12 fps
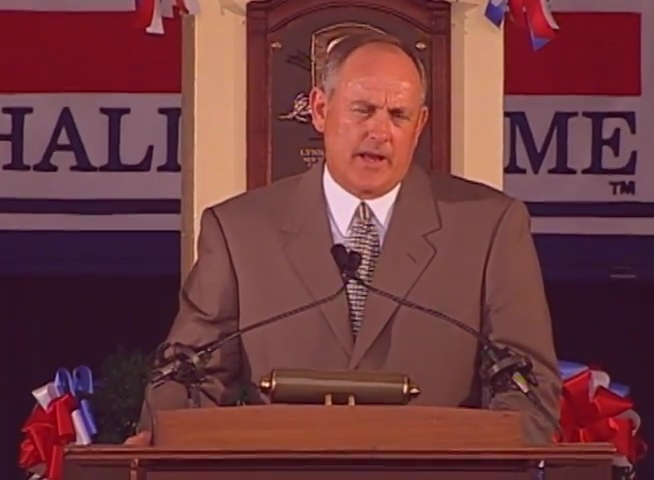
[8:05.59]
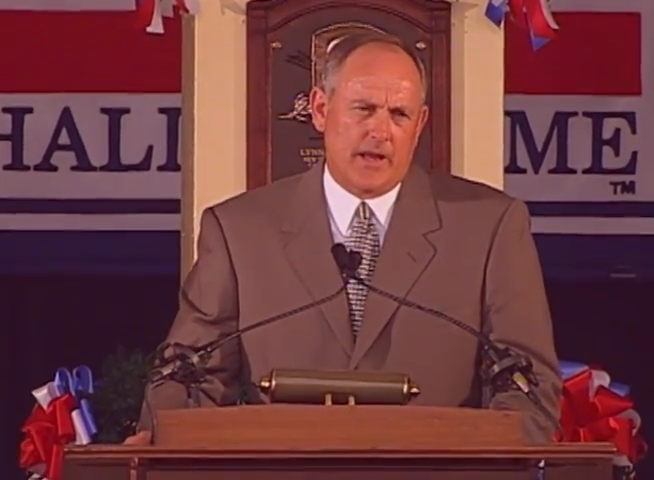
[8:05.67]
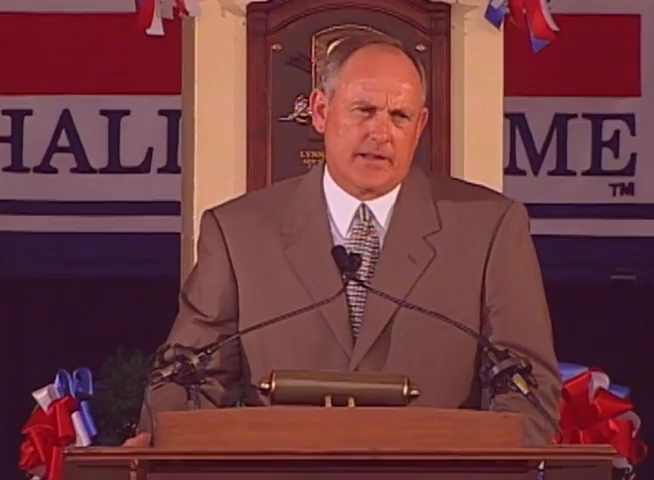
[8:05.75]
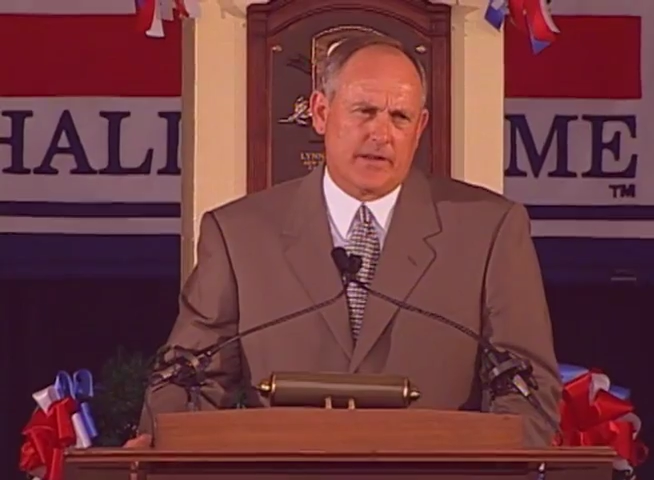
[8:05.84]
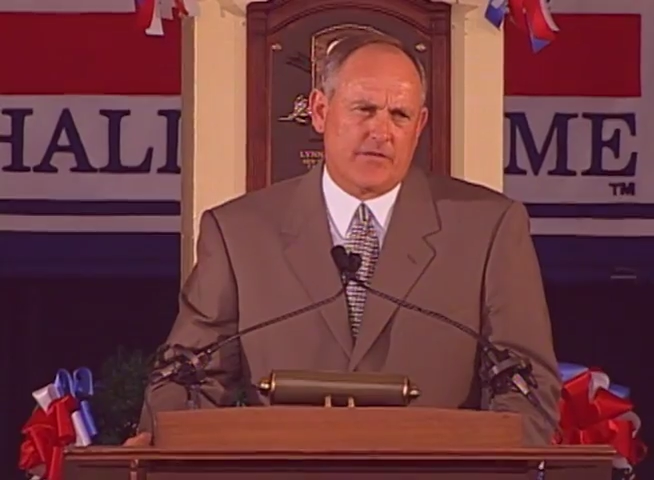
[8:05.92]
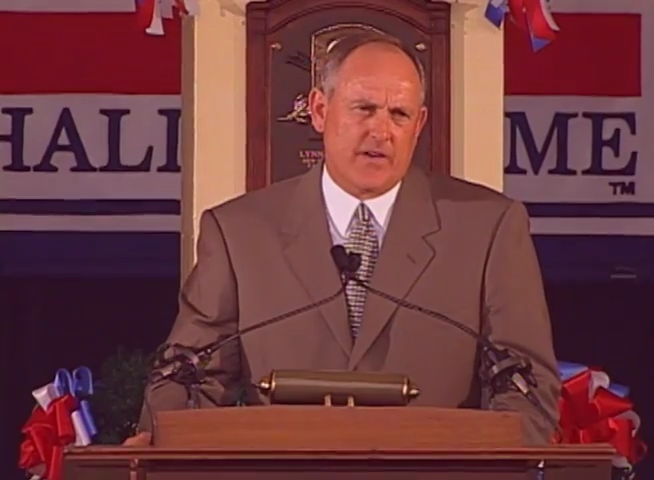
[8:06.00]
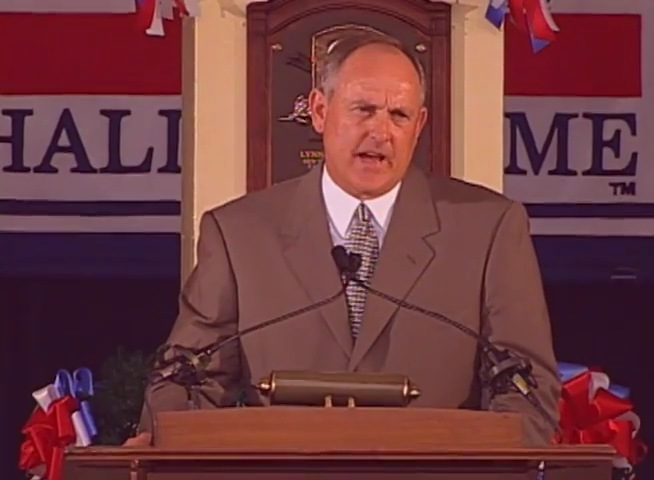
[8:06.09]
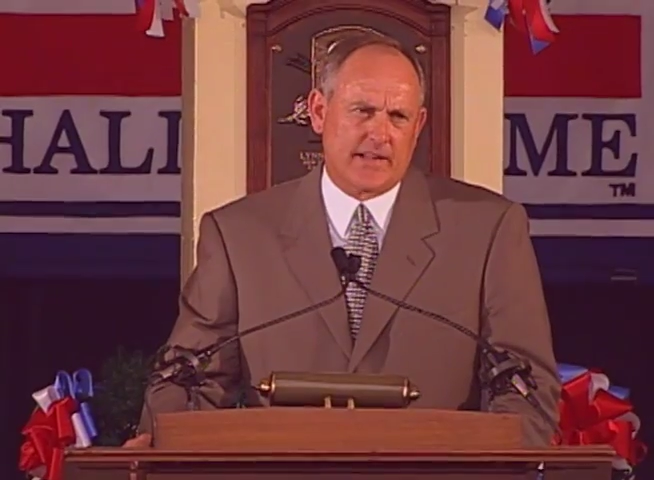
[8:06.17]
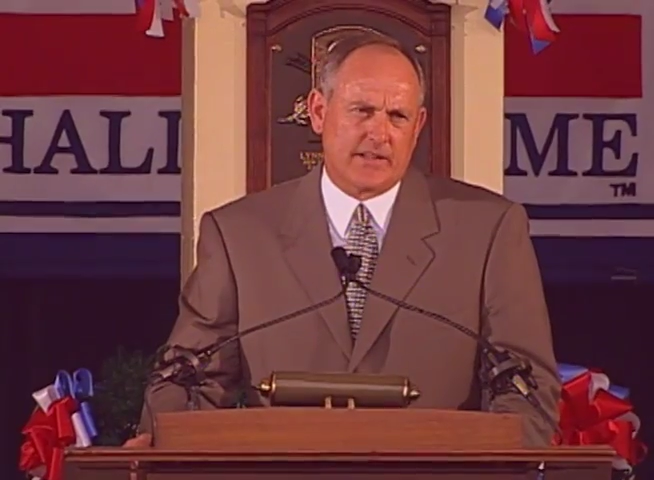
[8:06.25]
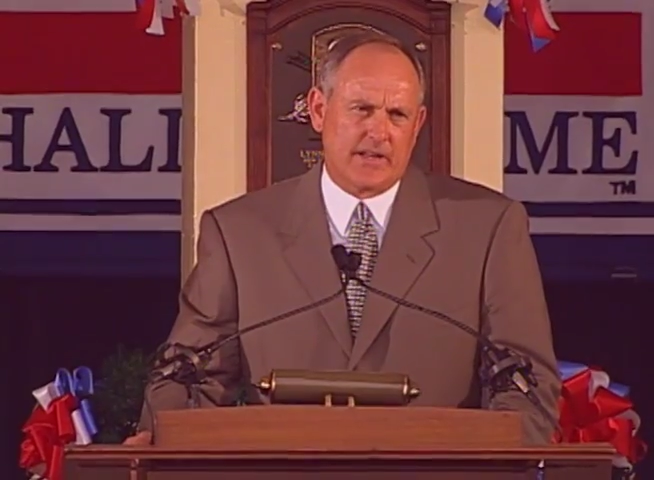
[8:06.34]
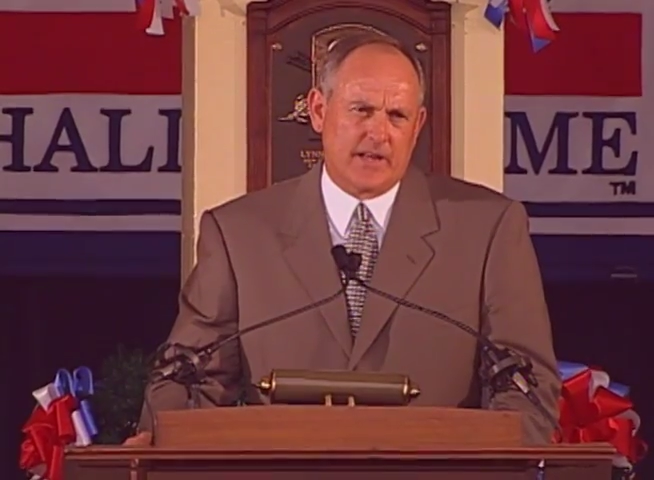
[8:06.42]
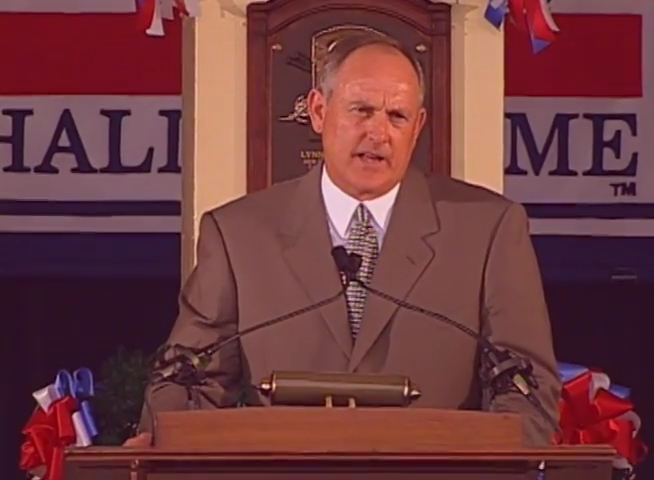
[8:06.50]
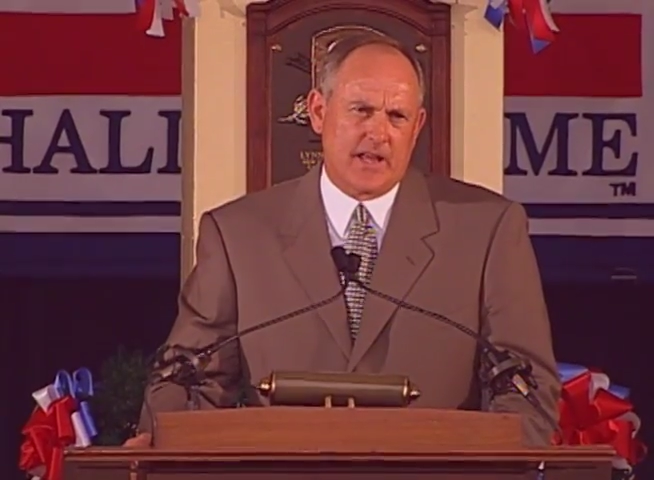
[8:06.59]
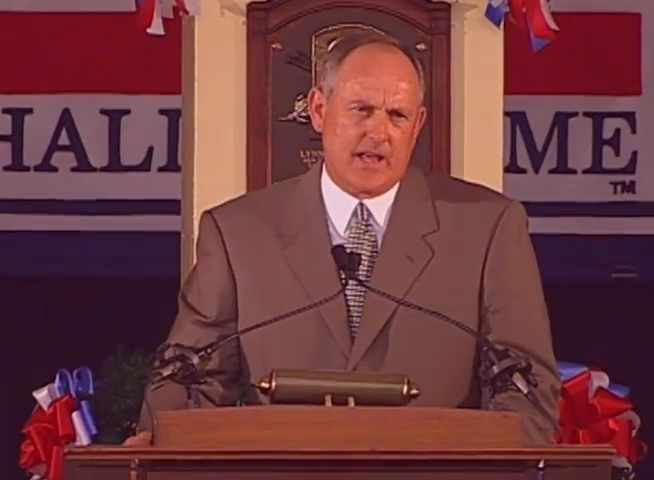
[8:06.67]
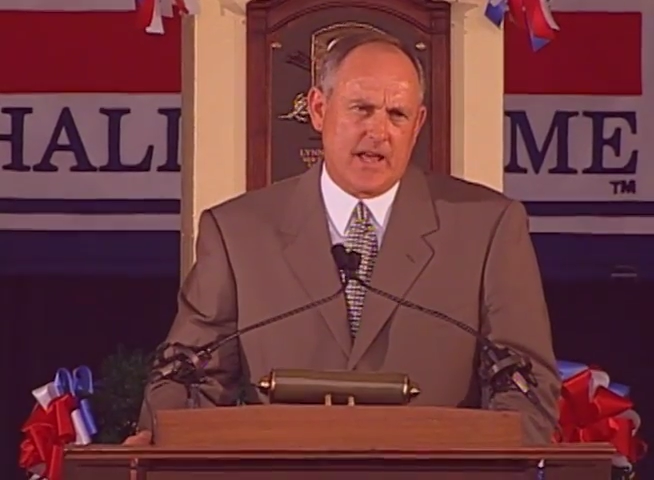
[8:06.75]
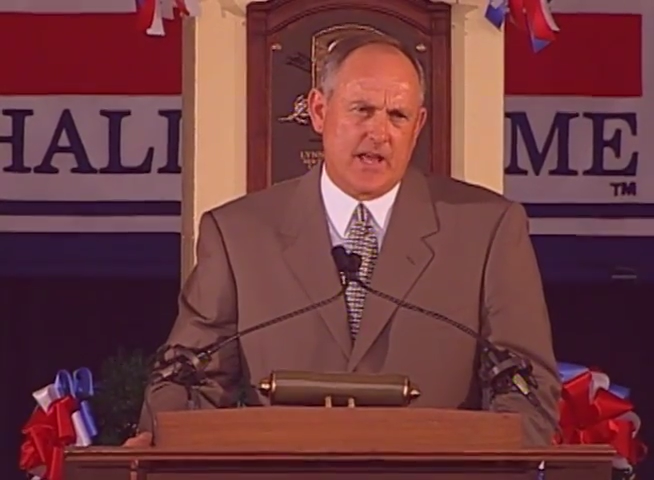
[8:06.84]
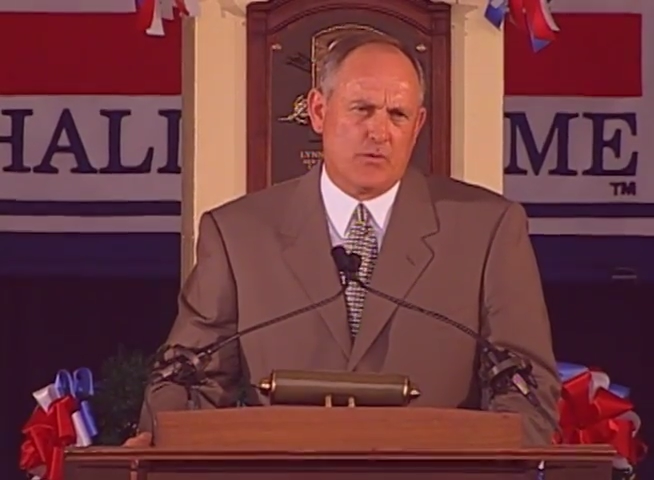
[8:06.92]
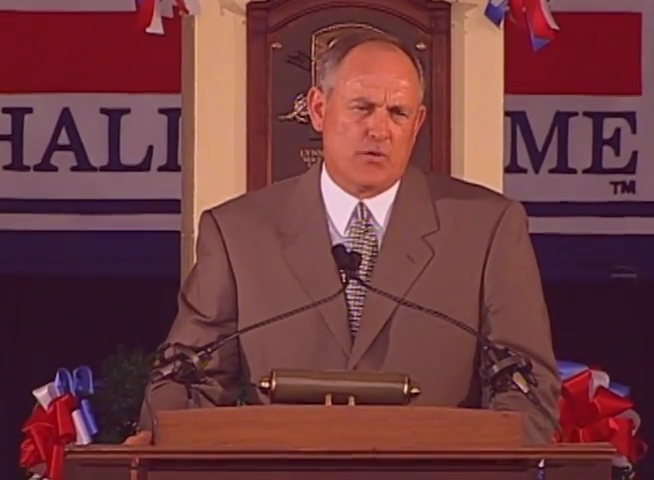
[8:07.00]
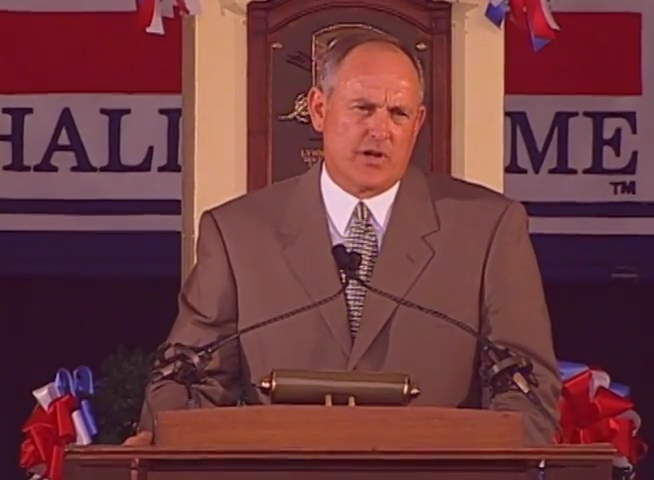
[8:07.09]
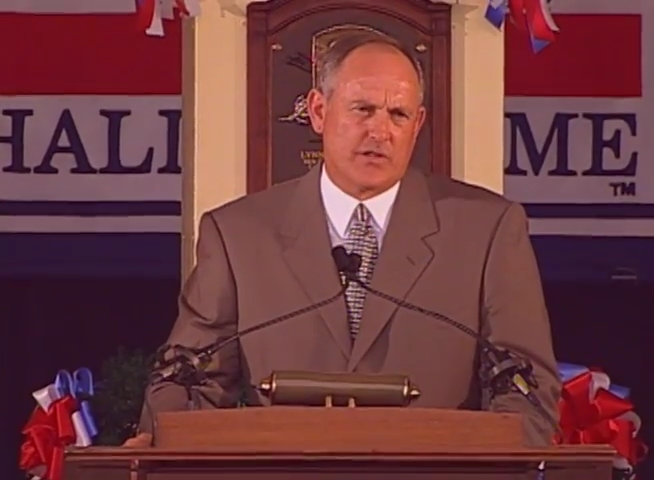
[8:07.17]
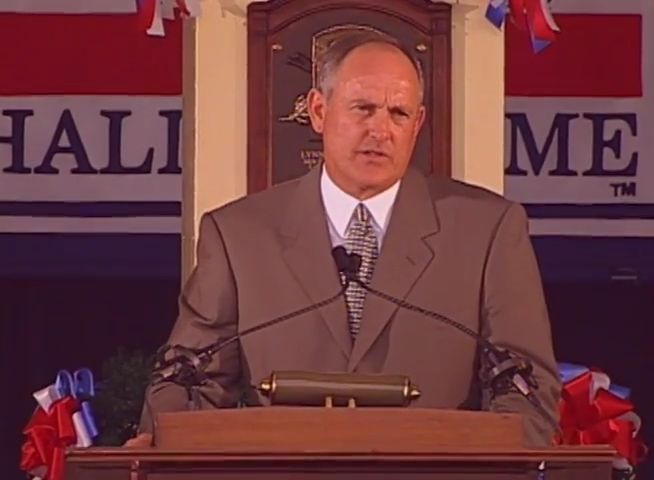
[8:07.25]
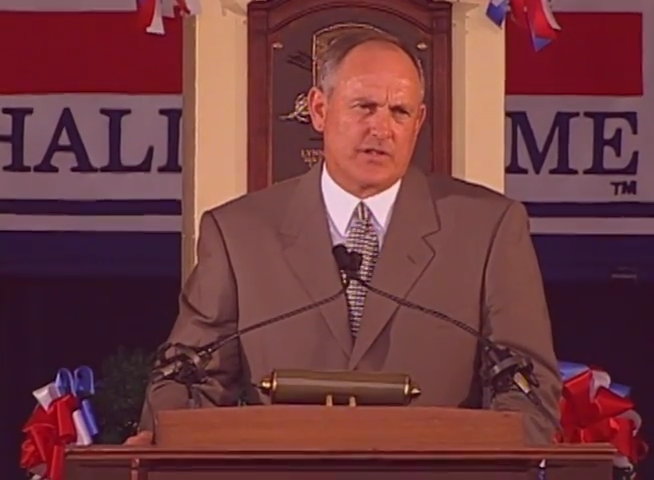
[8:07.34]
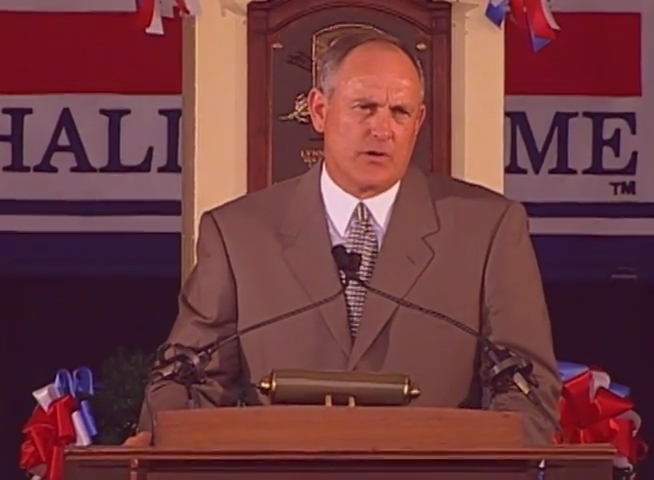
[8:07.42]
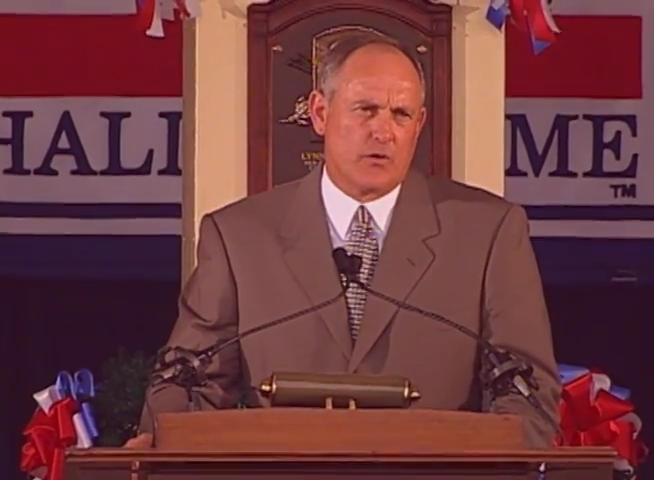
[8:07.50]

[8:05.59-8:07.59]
and the fact that he wasn't